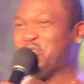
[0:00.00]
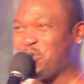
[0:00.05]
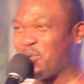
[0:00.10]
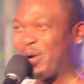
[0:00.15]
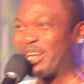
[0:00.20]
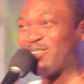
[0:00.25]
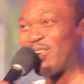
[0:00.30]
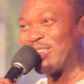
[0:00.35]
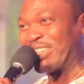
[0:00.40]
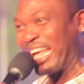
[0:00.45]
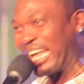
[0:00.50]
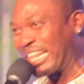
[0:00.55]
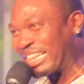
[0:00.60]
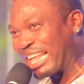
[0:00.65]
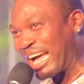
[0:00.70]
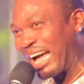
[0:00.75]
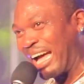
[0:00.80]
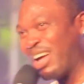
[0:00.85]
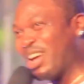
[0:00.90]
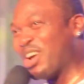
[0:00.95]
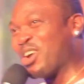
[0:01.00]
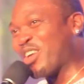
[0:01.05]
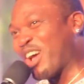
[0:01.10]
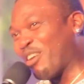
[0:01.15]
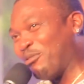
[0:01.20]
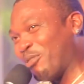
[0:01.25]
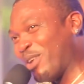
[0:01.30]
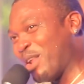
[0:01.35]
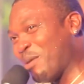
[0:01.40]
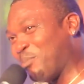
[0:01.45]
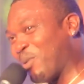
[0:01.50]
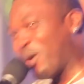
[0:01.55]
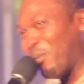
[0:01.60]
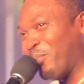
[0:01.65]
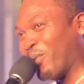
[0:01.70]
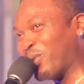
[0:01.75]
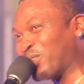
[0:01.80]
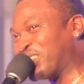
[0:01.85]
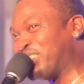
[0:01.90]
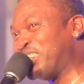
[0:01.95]
You will just enter, you are feeling
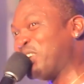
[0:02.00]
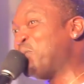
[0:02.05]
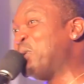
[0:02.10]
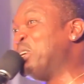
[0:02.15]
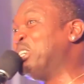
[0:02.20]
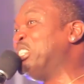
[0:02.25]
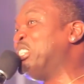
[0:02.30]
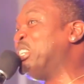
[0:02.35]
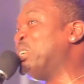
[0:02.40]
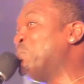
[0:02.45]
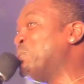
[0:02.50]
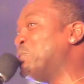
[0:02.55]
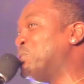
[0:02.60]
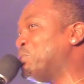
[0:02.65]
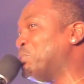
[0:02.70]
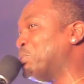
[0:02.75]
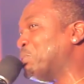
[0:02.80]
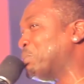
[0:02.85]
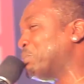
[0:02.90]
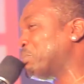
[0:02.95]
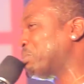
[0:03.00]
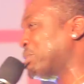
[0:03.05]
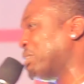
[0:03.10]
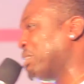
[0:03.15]
pompous, it will deal with you.